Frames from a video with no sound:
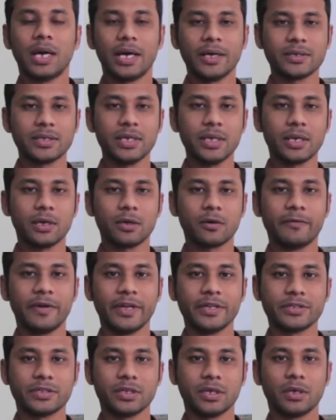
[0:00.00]
I take care of
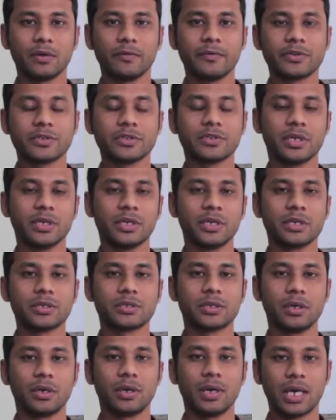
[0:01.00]
HCL, which is India's
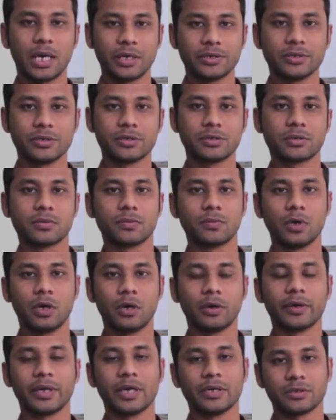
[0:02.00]
third largest
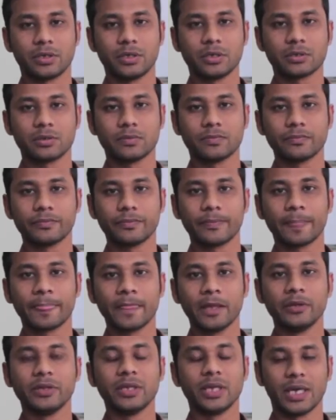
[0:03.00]
organization
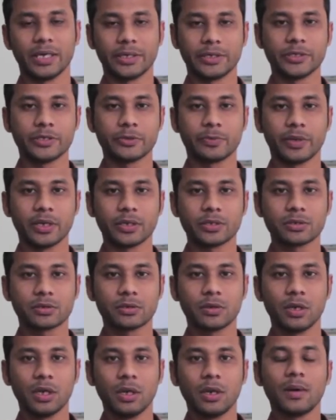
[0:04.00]
in the IT space.
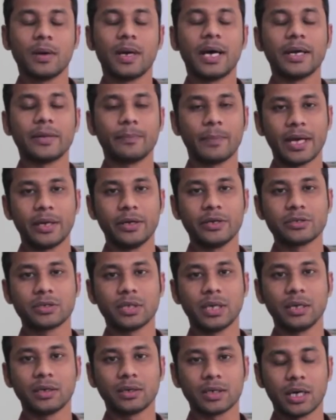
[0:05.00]
I manage
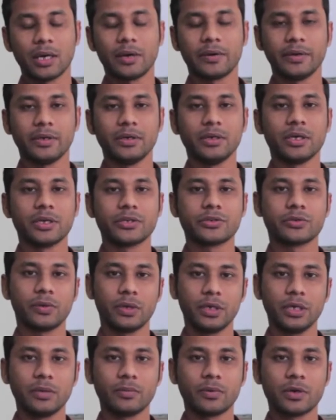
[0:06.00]
the entire India
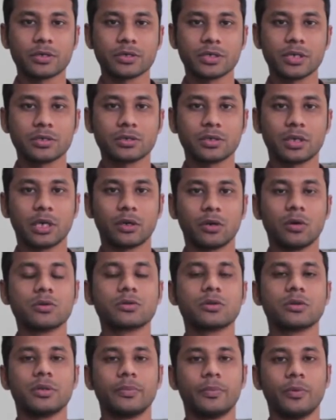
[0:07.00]
screening process and
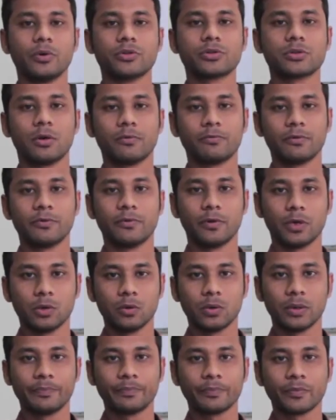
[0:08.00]
also the post-offer
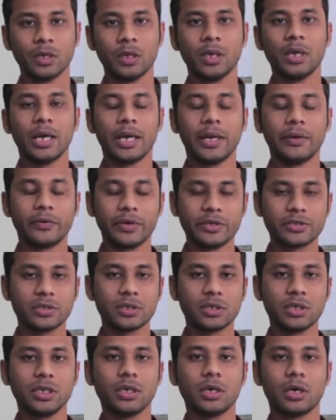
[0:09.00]
follow-up. And
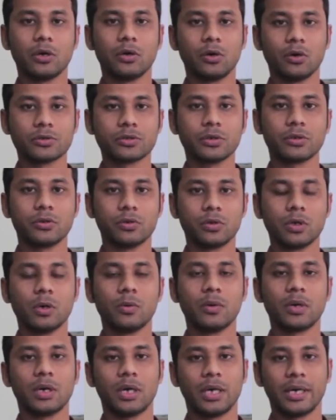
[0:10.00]
recently, I also took
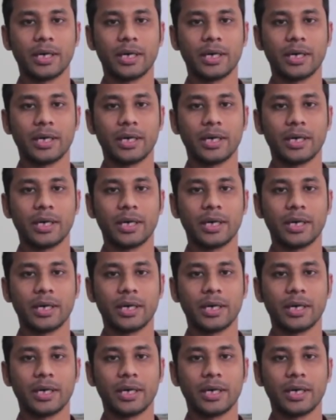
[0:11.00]
over